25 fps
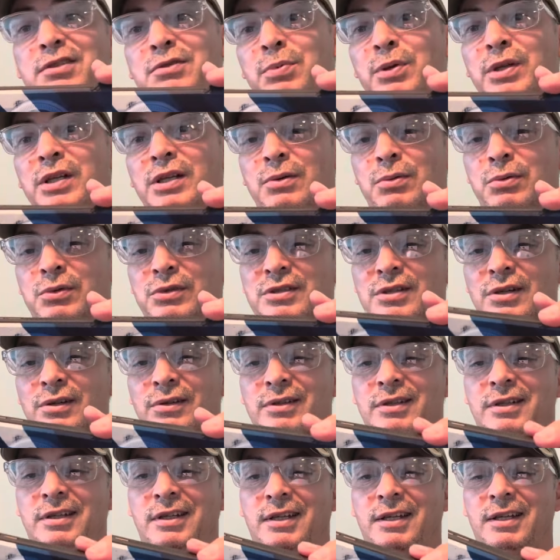pretty cool.
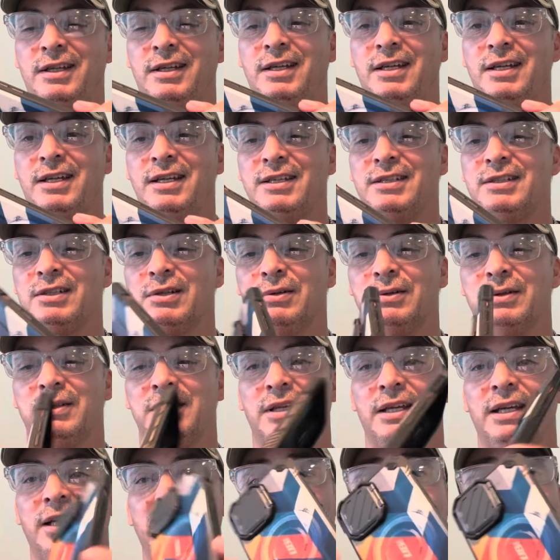So,
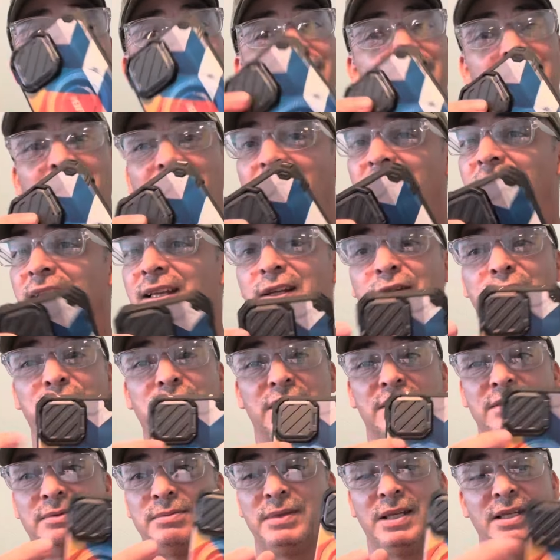and I love
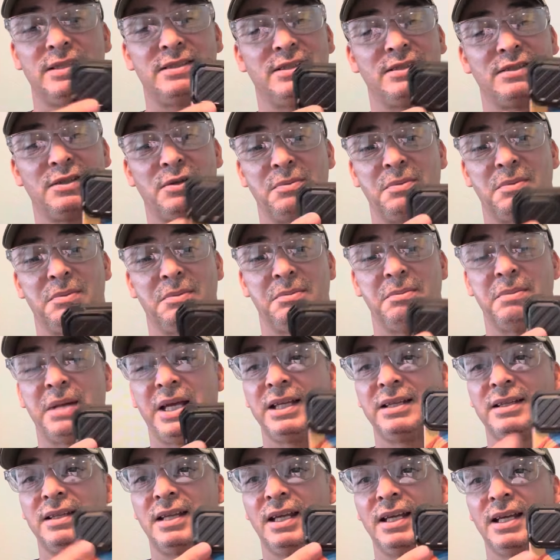this. This is a
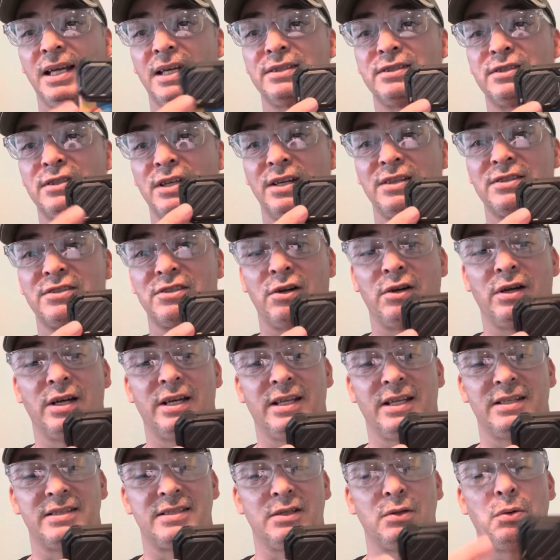main thing. I saw it.
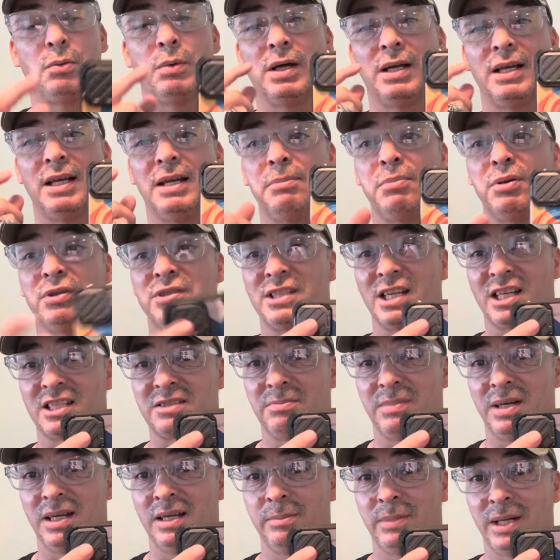I said, "What? It protects
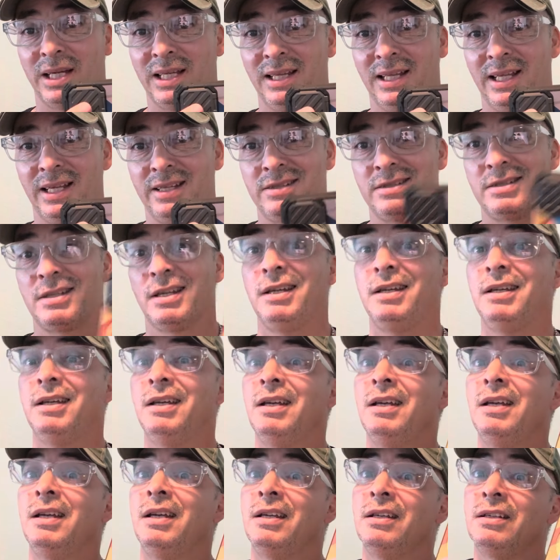my lens.
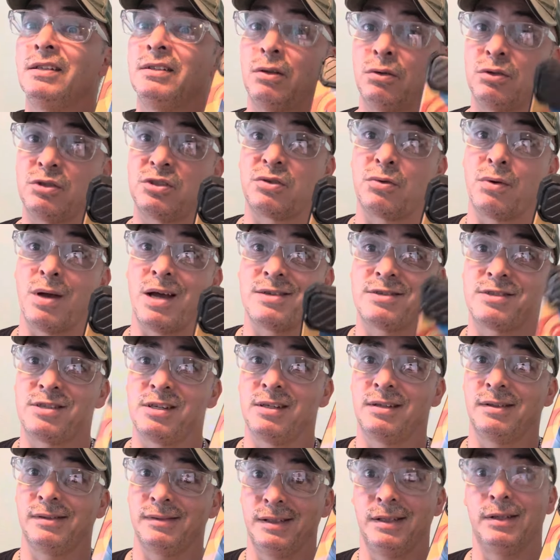Don't scratch
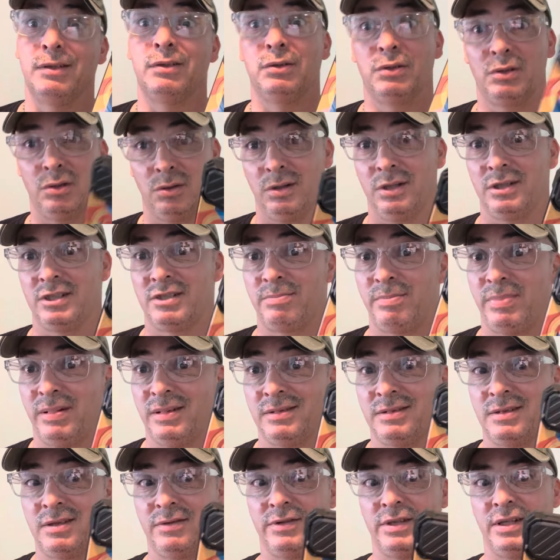it." And you know how
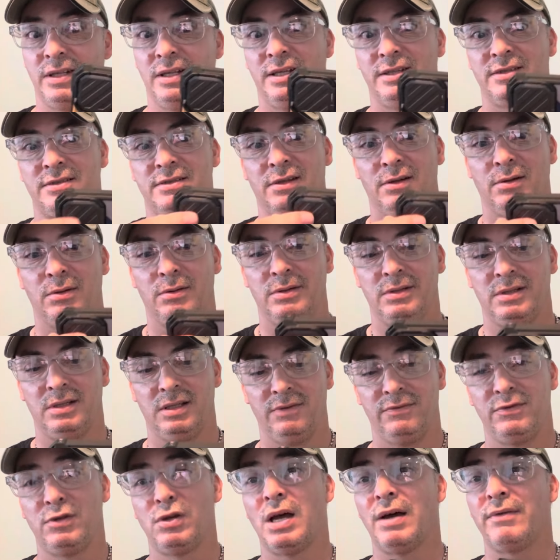expensive it is. So
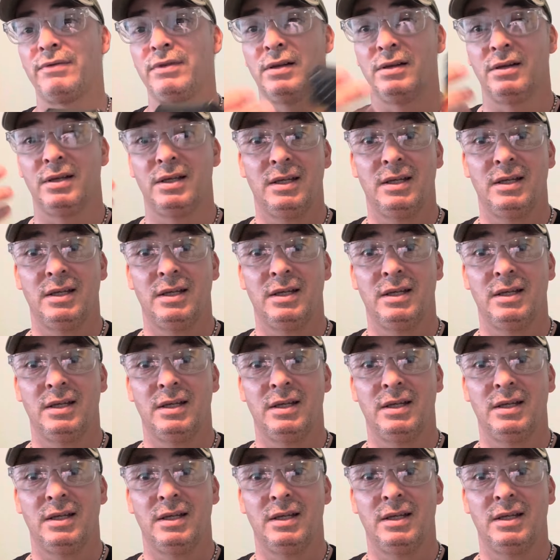if you have the